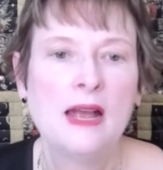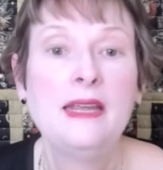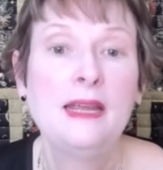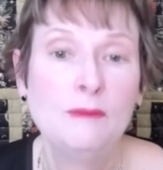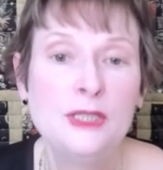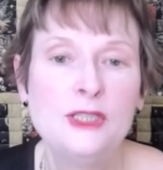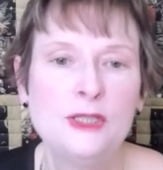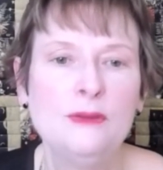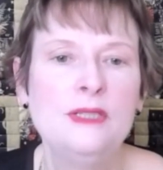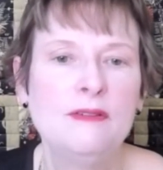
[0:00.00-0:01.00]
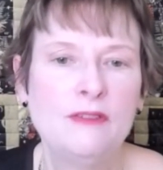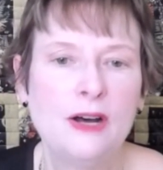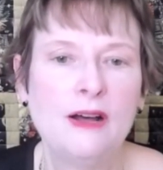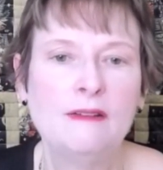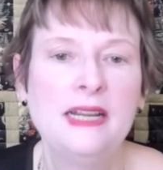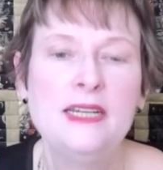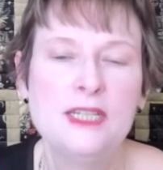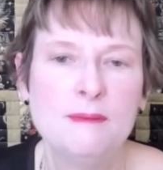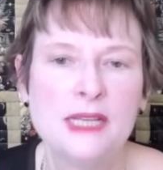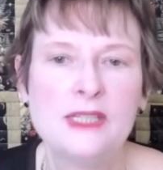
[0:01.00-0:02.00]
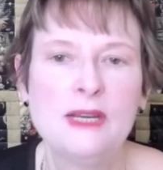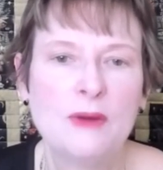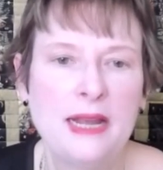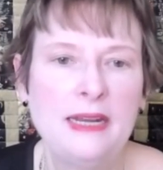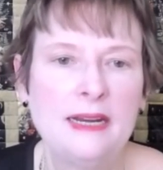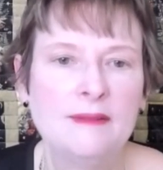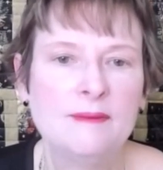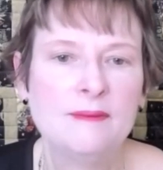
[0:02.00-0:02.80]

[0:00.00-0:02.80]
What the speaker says: it would soon devolve into messy writing.